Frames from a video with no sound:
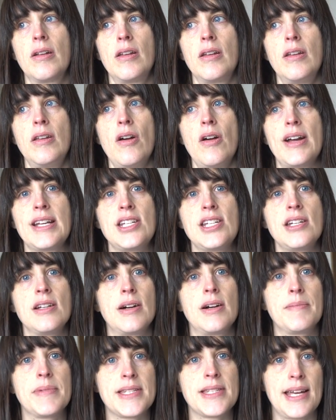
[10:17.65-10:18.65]

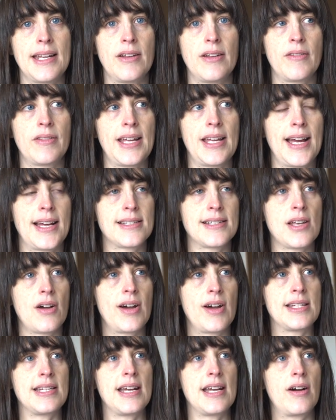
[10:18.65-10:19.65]
99% of the
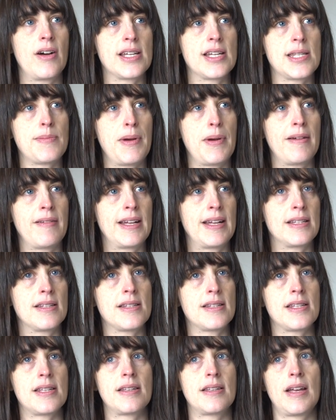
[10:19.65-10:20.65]
anxiety I
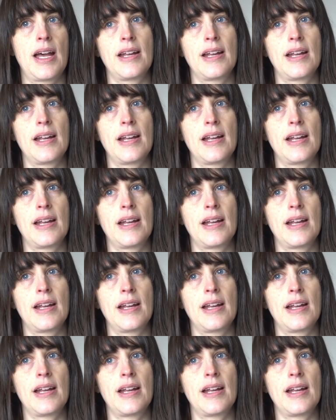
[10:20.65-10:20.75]
experience,